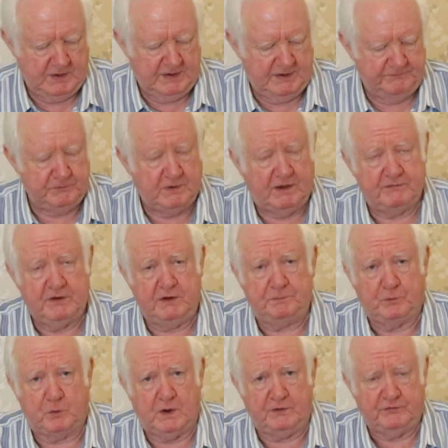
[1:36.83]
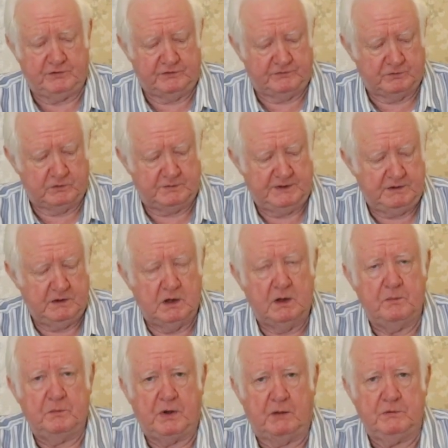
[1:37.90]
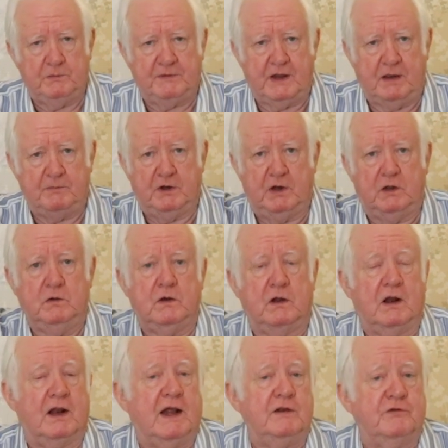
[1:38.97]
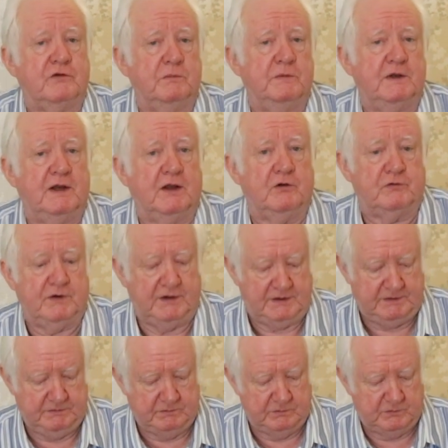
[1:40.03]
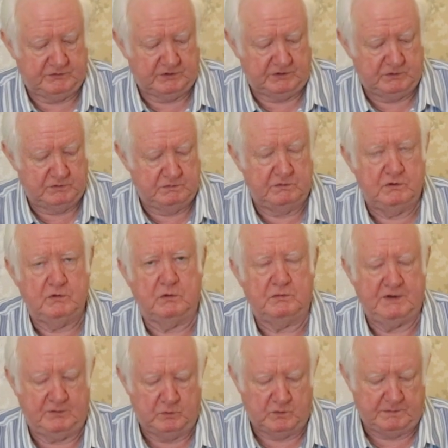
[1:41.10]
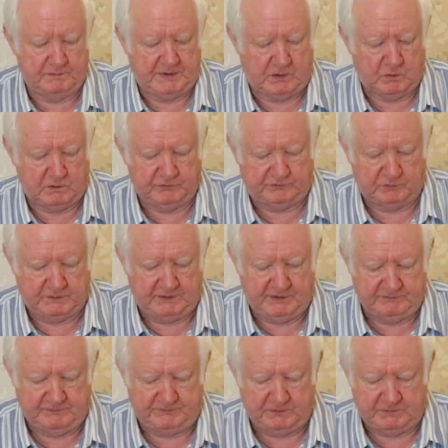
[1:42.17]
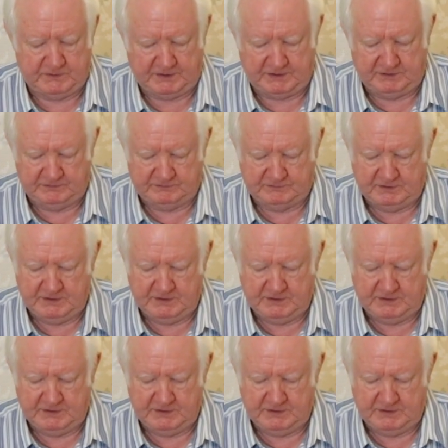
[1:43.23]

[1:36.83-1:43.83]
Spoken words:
If you have any questions for me, pop them down below and I'll answer them in the next reading, which I do normally about once a week, every few days.